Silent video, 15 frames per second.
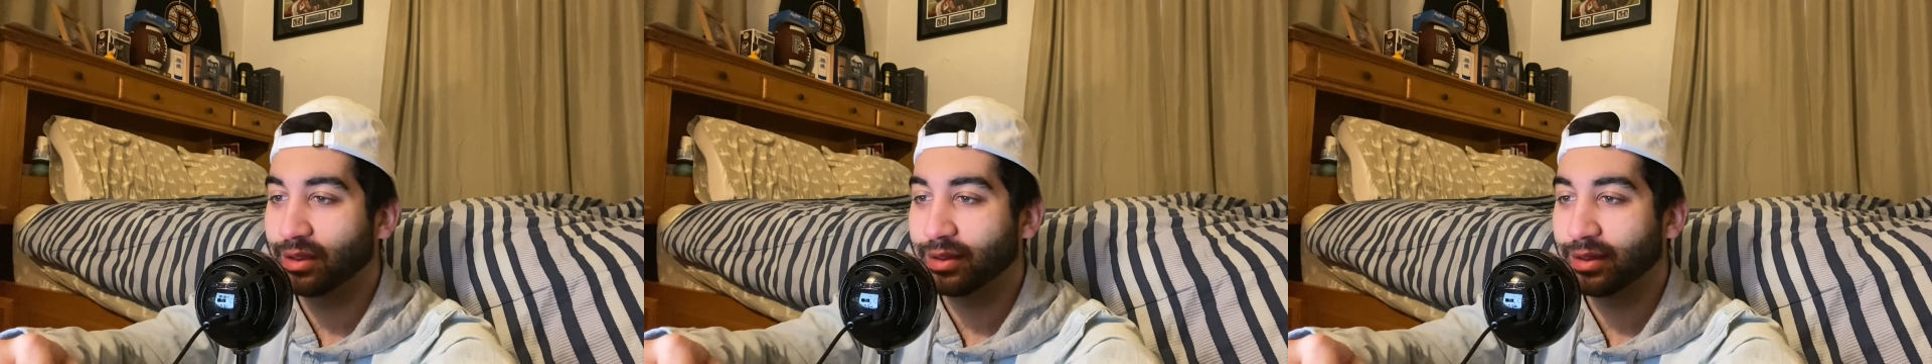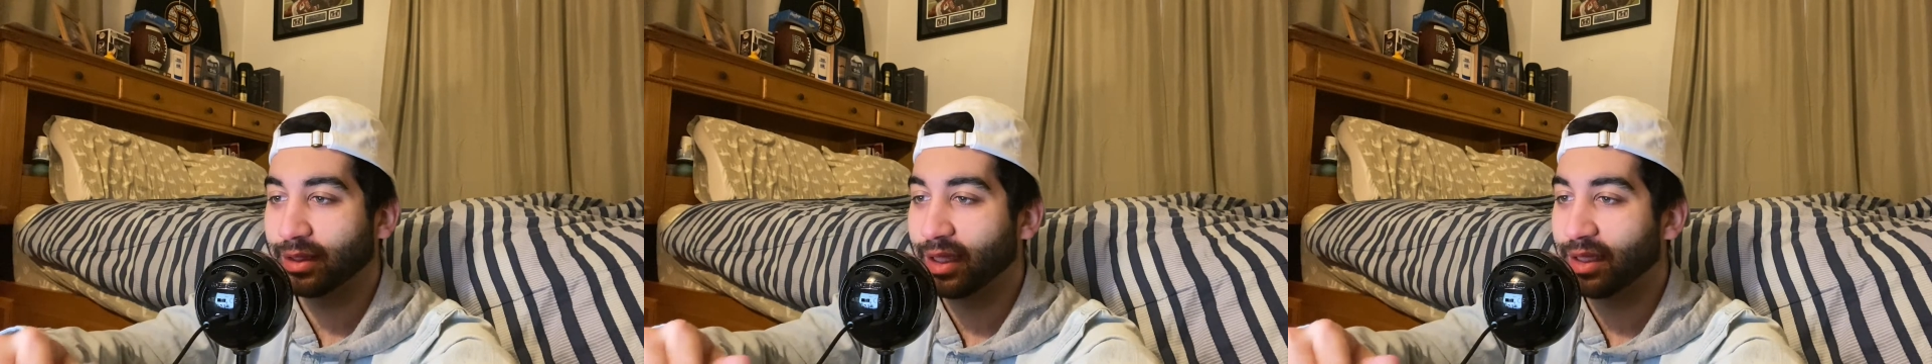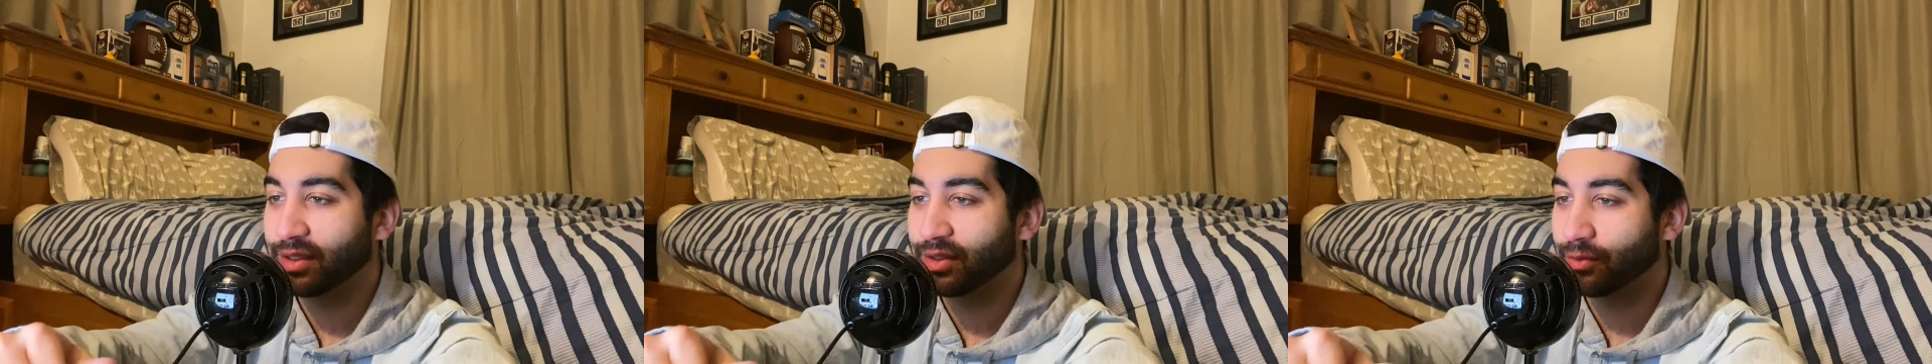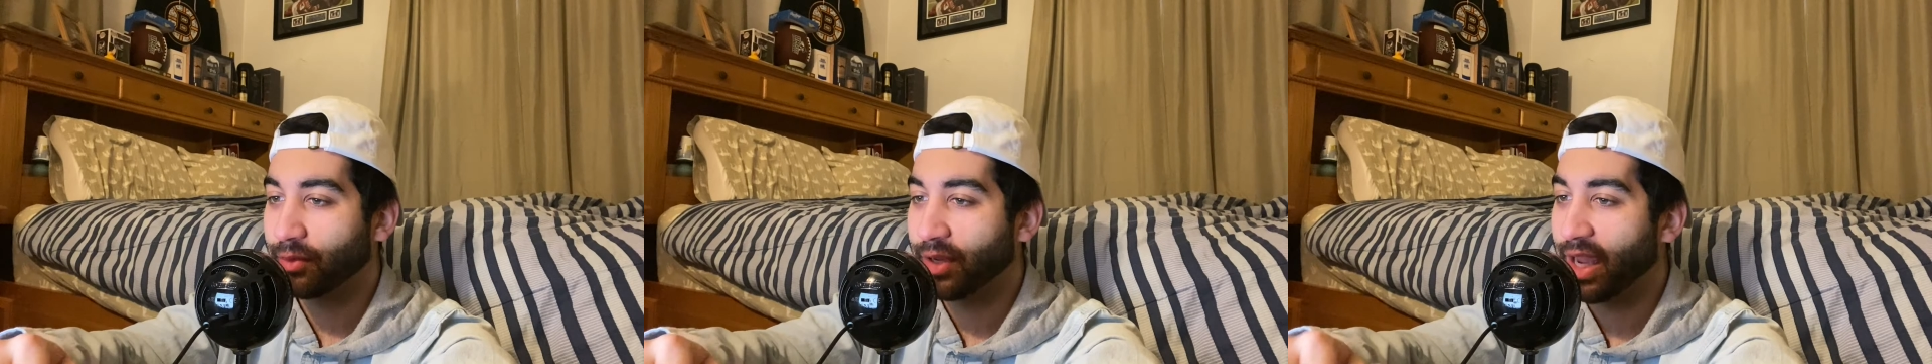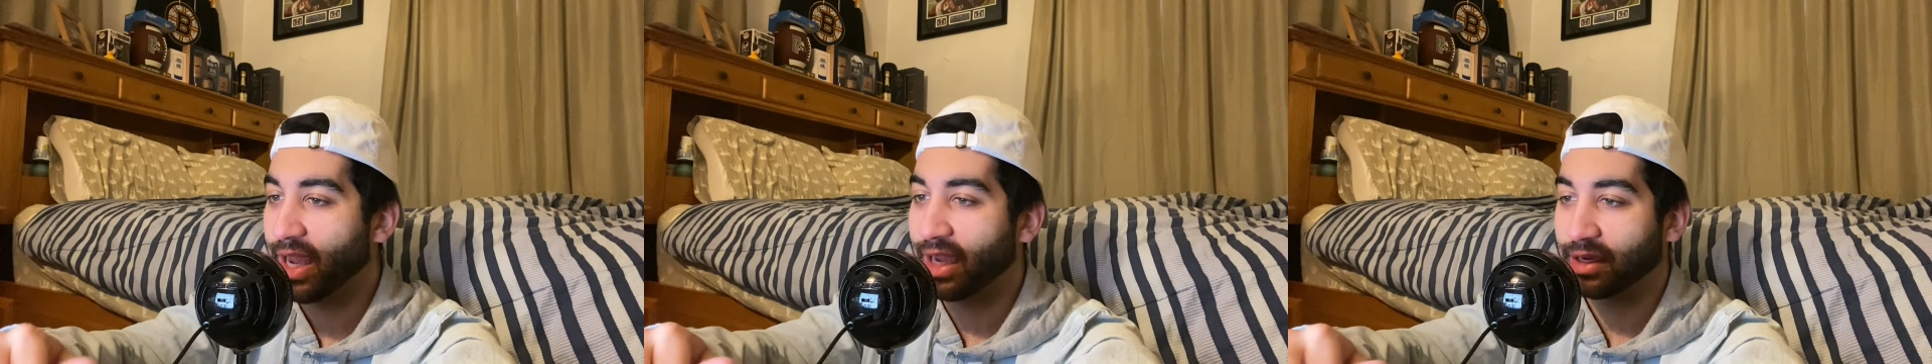let's
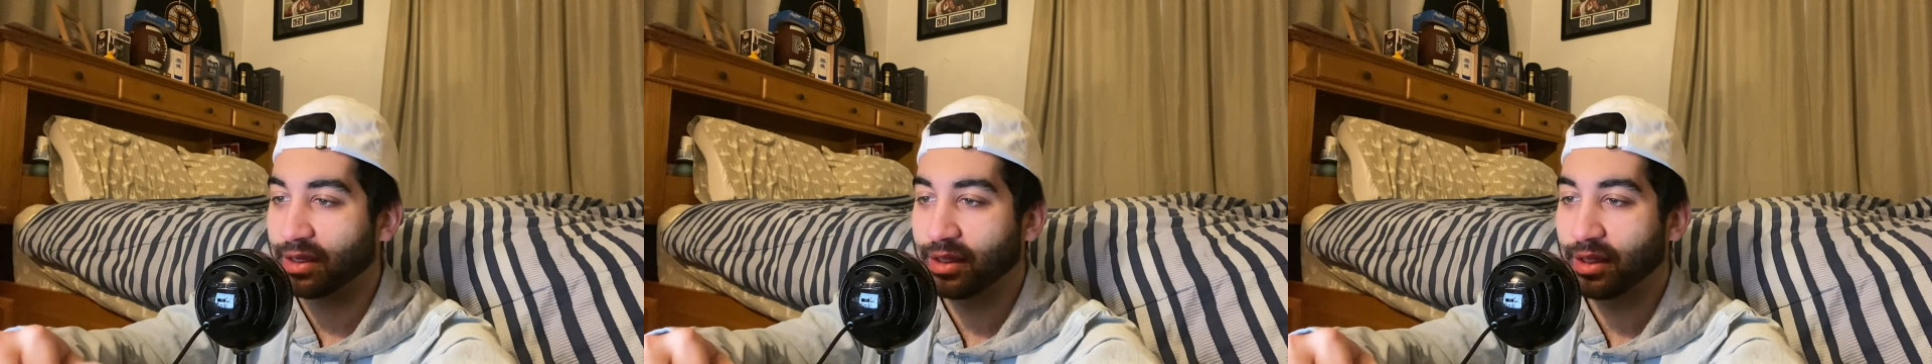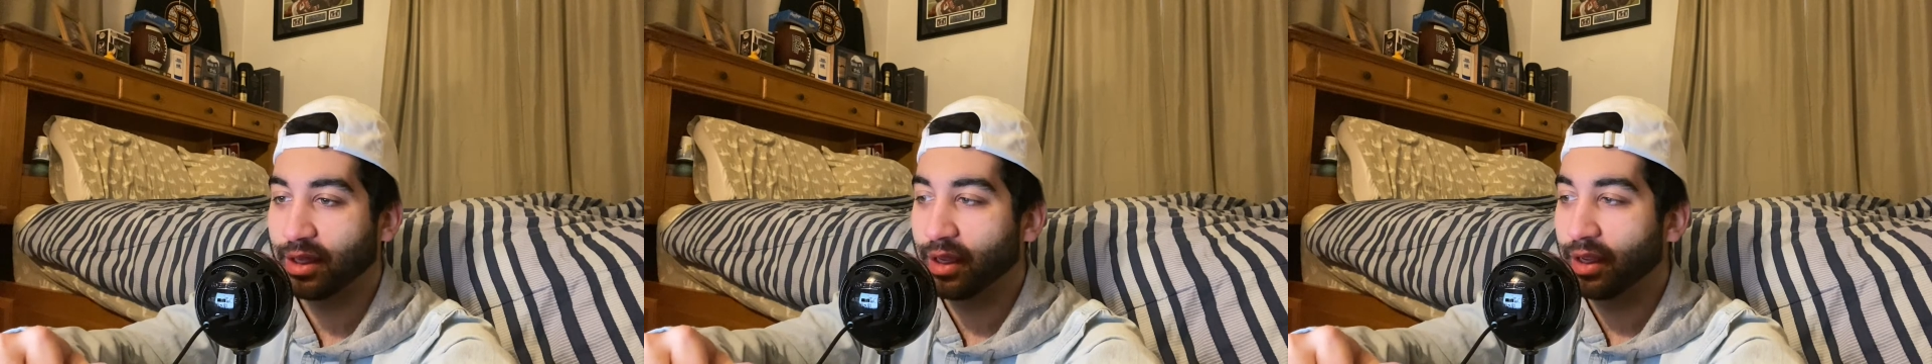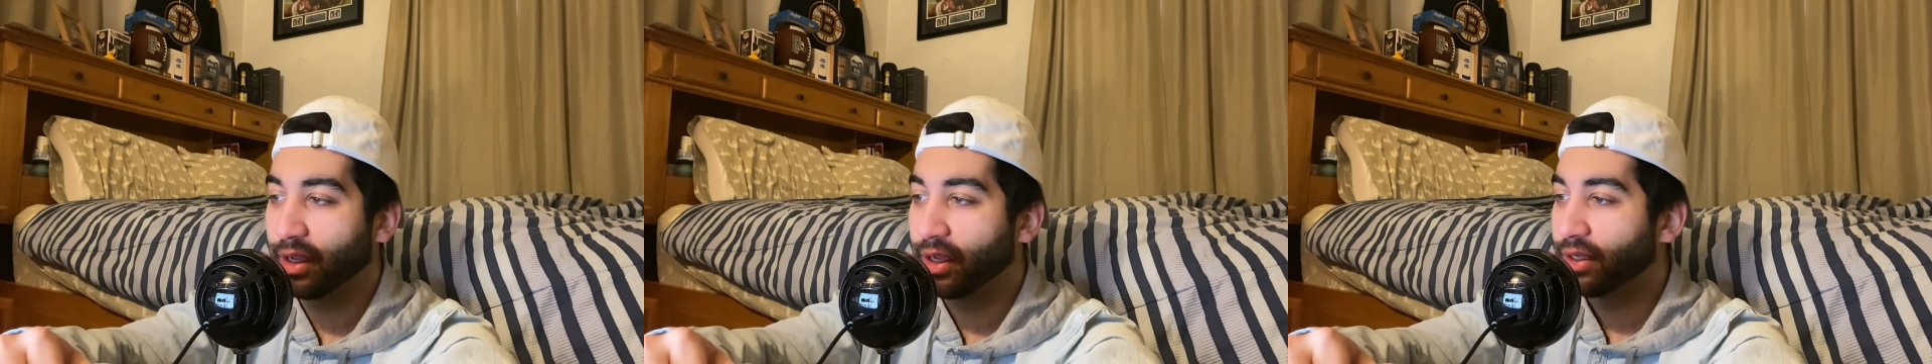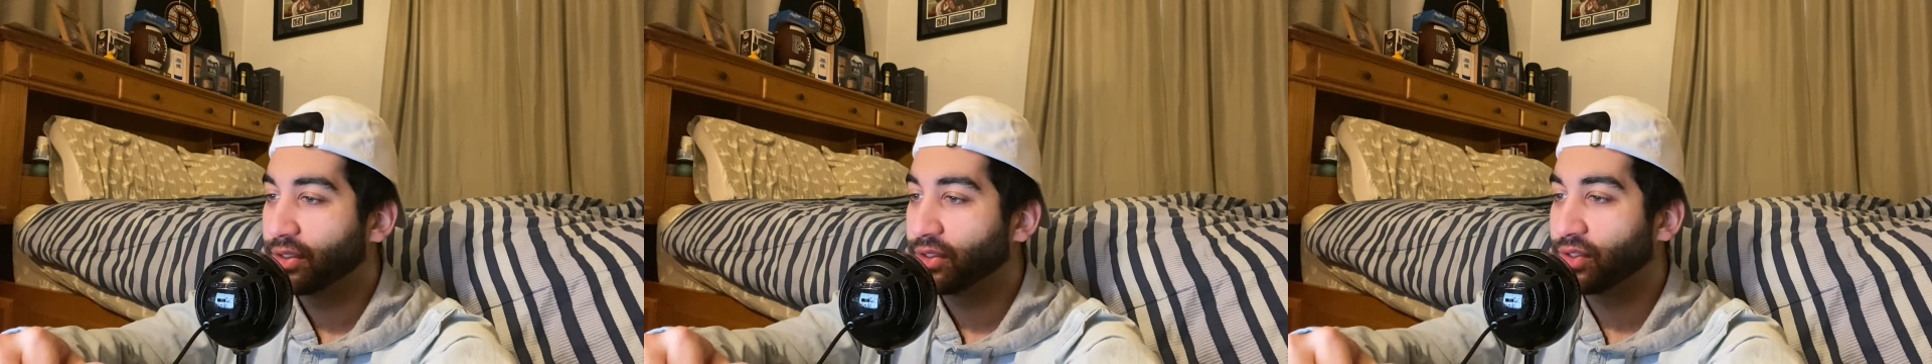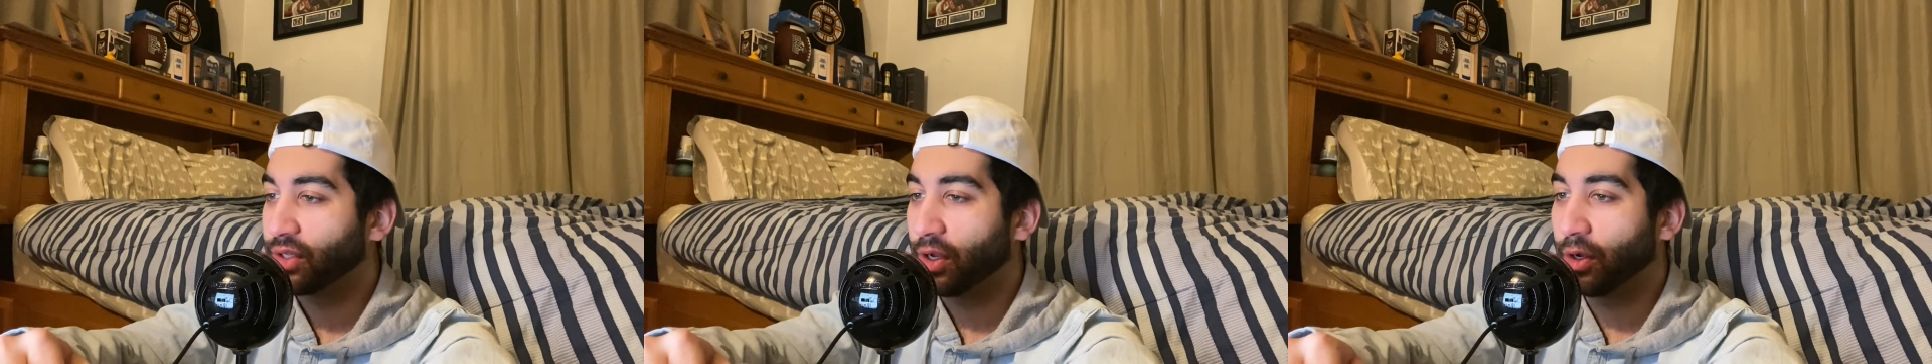react.
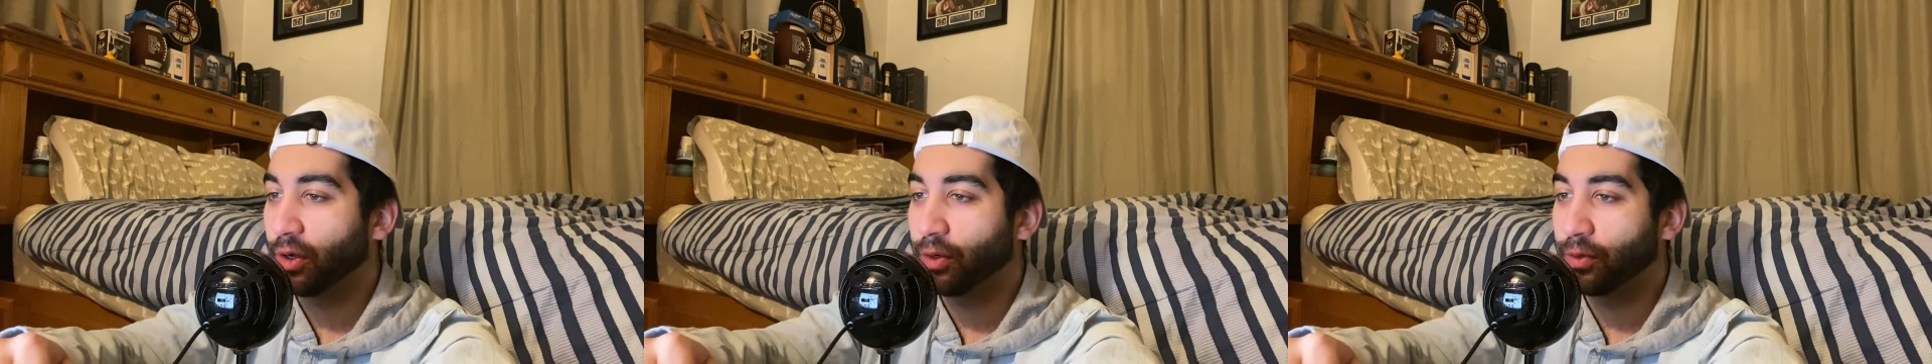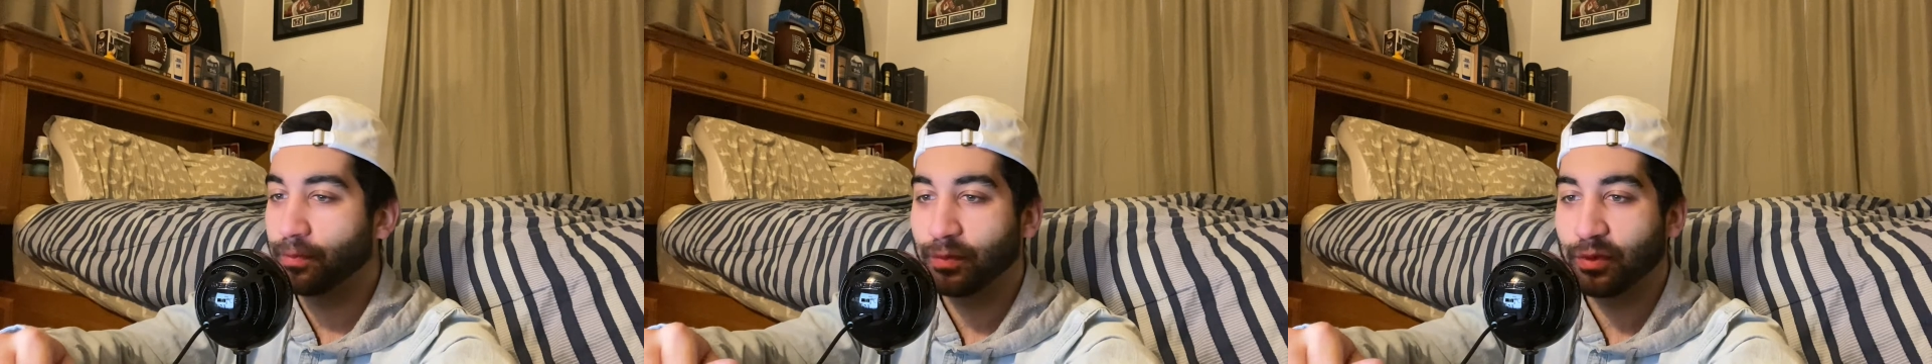So,